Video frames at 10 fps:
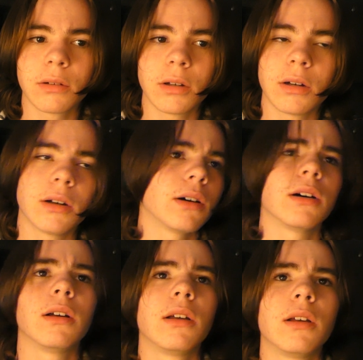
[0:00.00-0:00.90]
uh,
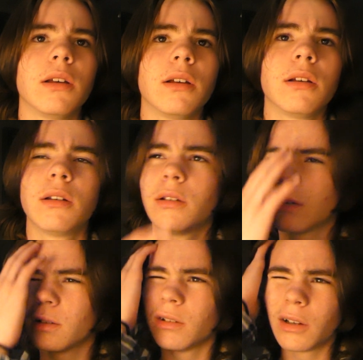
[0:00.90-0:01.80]

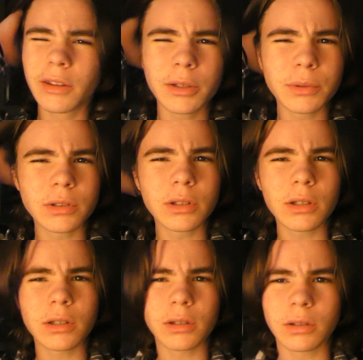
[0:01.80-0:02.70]
I think it was,
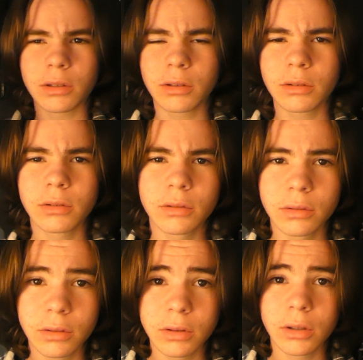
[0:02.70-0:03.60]
uh,
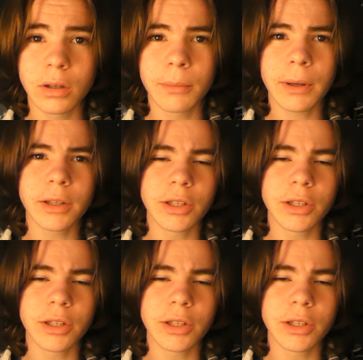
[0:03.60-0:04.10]
about a